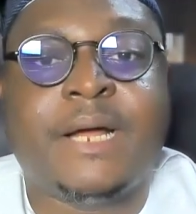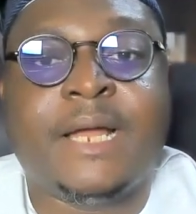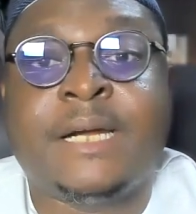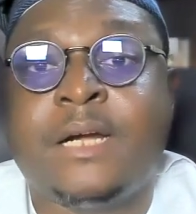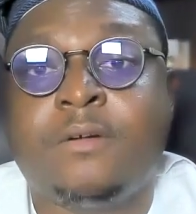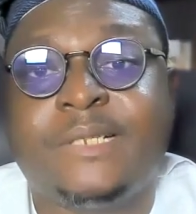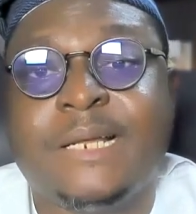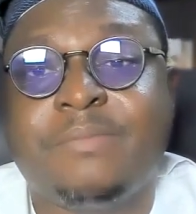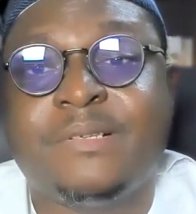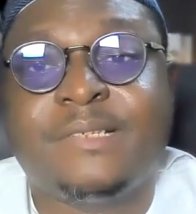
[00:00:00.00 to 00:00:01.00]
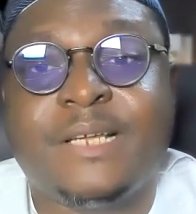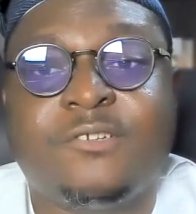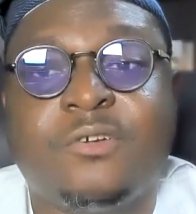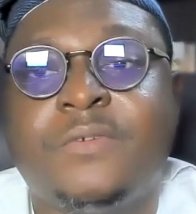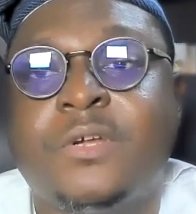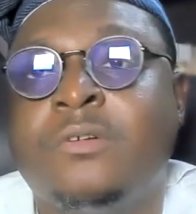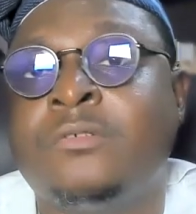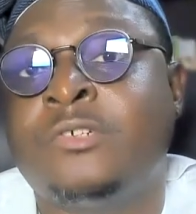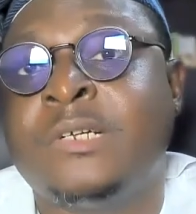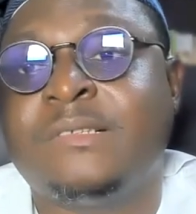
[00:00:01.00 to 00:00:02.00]
by around 10% of the
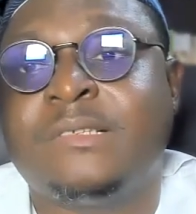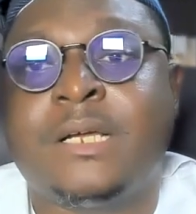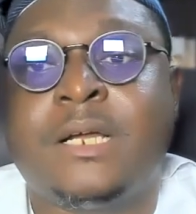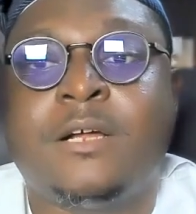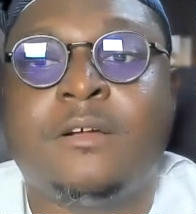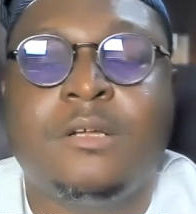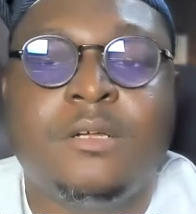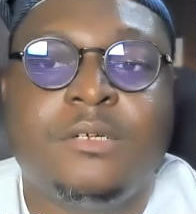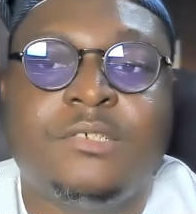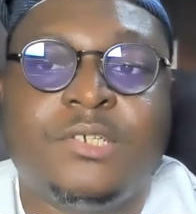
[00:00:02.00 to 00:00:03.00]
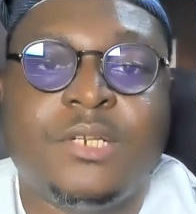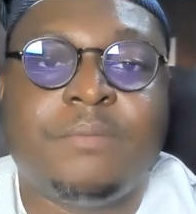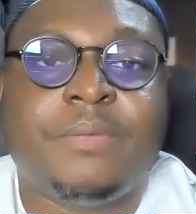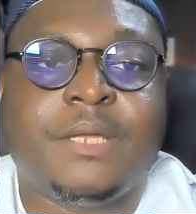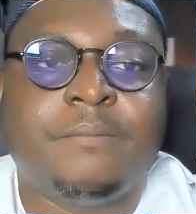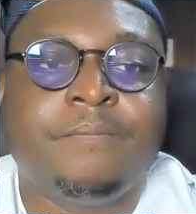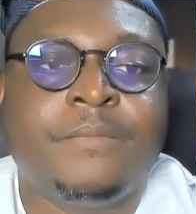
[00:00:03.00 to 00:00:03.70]
country's GDP.